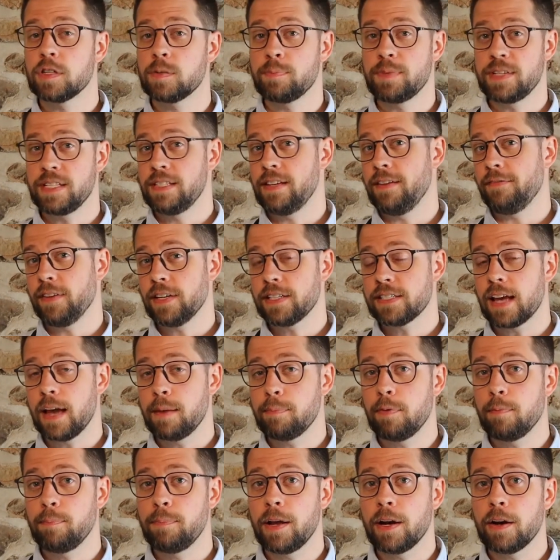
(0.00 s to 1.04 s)
specific
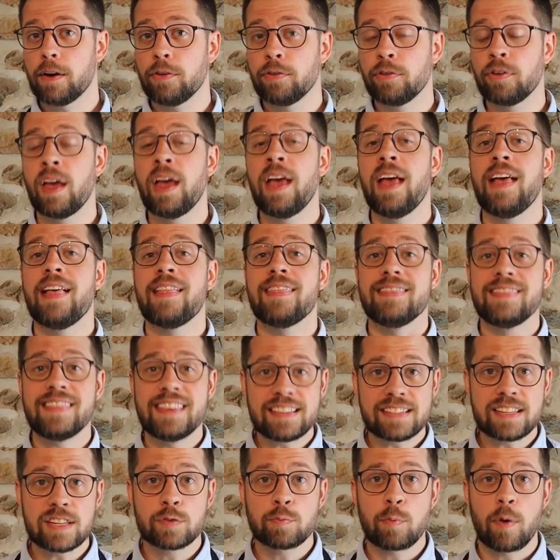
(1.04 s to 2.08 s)
type of bitters,
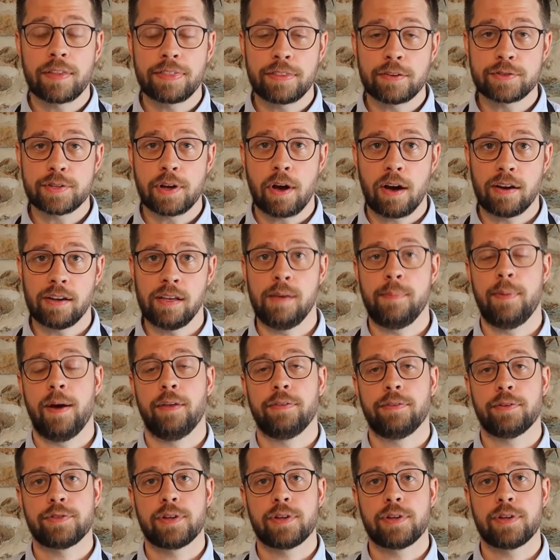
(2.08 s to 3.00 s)
this is what they're talking about.